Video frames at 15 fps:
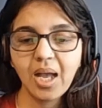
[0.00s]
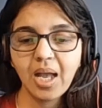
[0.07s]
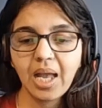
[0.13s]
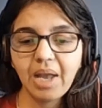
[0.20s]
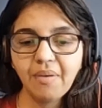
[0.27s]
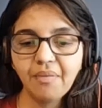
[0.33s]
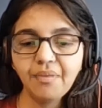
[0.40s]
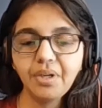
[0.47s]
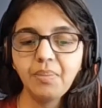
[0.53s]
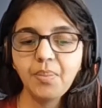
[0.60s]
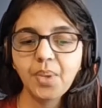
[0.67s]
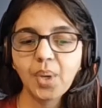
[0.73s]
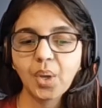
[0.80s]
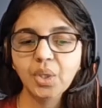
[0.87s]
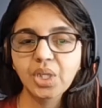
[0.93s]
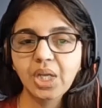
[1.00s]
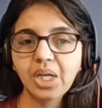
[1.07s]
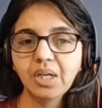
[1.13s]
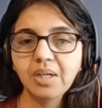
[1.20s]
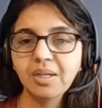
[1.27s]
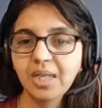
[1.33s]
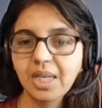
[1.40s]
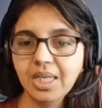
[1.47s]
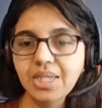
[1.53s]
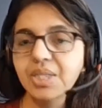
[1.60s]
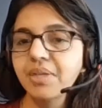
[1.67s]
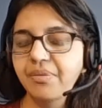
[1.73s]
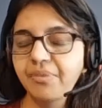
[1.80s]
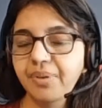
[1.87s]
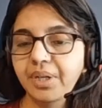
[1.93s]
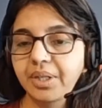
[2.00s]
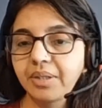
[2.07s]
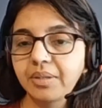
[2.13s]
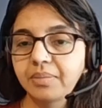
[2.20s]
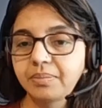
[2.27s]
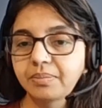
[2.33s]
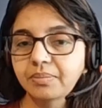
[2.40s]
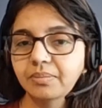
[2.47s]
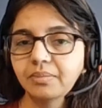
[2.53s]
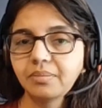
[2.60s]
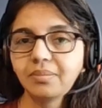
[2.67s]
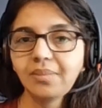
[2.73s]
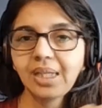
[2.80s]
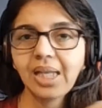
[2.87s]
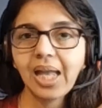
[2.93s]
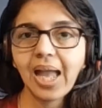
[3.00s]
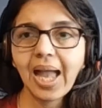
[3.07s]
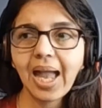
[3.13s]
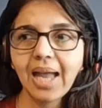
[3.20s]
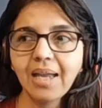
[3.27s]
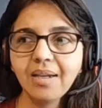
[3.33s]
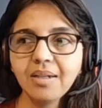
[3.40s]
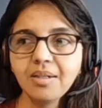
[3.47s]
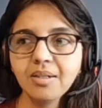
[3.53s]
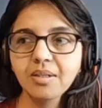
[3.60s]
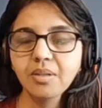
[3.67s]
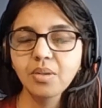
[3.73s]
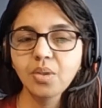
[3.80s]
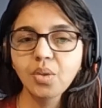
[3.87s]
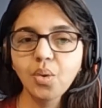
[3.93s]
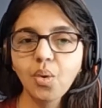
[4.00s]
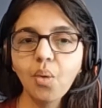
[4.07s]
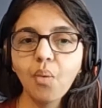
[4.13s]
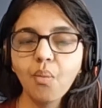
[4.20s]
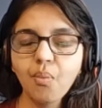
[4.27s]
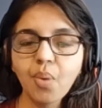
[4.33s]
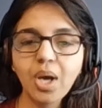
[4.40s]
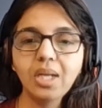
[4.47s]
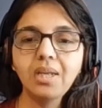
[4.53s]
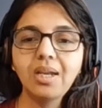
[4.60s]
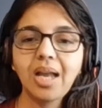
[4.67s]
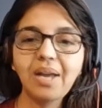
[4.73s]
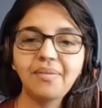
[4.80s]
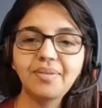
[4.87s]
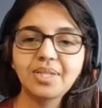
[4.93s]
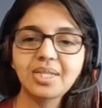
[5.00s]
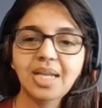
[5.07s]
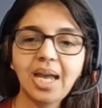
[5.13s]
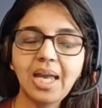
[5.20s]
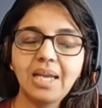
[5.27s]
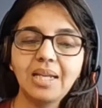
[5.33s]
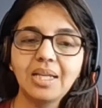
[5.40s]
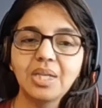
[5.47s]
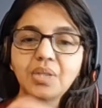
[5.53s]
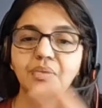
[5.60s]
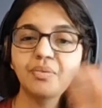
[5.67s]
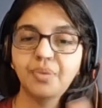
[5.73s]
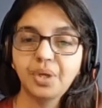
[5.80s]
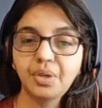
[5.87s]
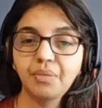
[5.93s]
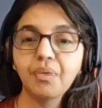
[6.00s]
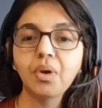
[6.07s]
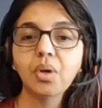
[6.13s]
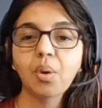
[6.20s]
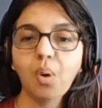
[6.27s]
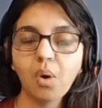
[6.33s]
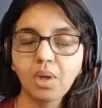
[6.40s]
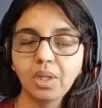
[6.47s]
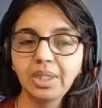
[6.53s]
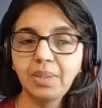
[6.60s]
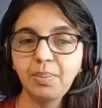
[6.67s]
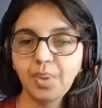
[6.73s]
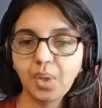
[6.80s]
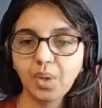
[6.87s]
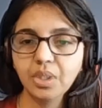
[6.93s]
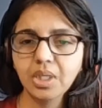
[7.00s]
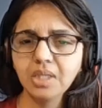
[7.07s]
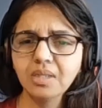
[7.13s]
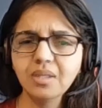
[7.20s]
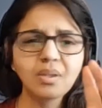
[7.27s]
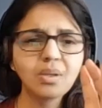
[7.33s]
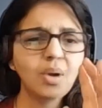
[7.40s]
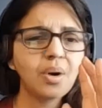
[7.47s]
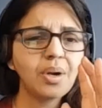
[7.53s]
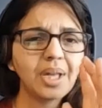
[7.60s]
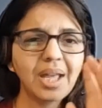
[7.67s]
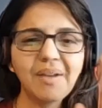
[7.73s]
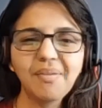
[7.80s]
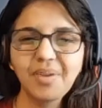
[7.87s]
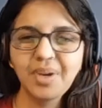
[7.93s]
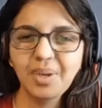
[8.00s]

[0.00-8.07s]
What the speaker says: Every project is different, and no one lifestyle is fit for all the projects. Not every